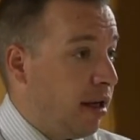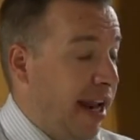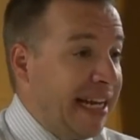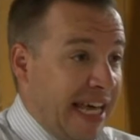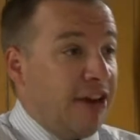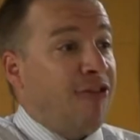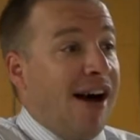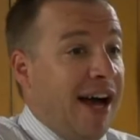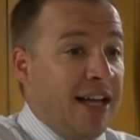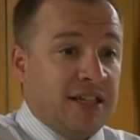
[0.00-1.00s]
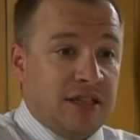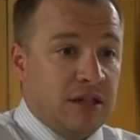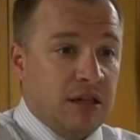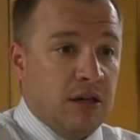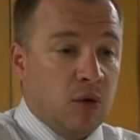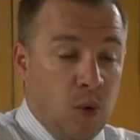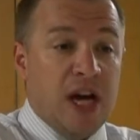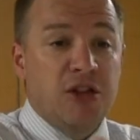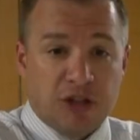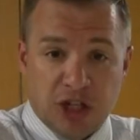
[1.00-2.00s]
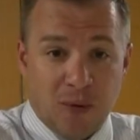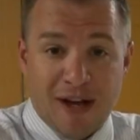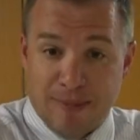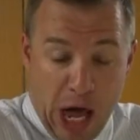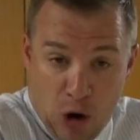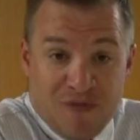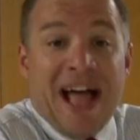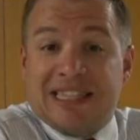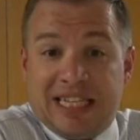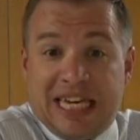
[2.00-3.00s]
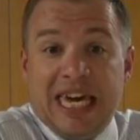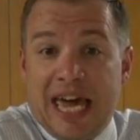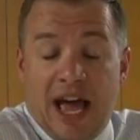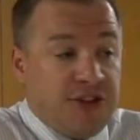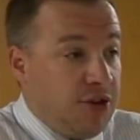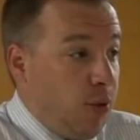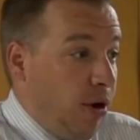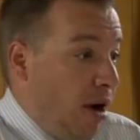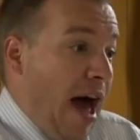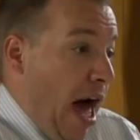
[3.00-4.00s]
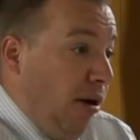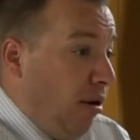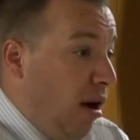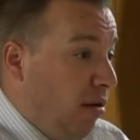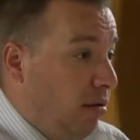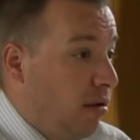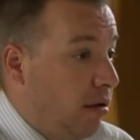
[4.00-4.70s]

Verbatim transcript: that identifies with your situation. But I don't know if that's the key answer to it or not. I don't know.